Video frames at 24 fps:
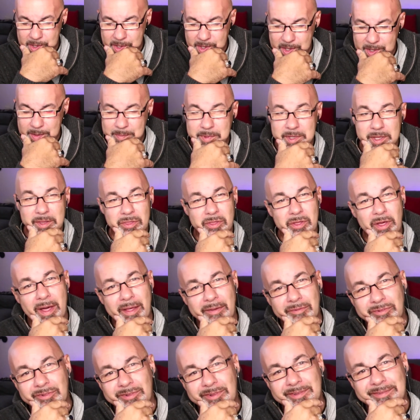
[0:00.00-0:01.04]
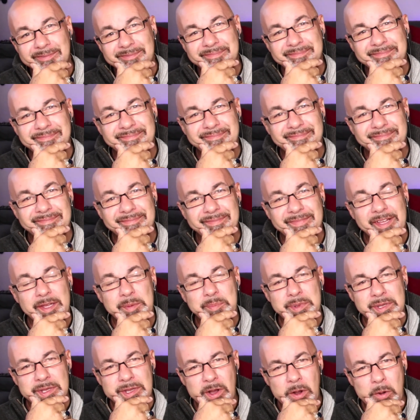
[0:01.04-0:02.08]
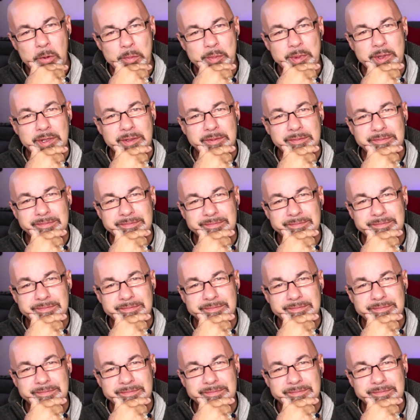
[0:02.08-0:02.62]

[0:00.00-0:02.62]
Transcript: and be thoughtful and be open.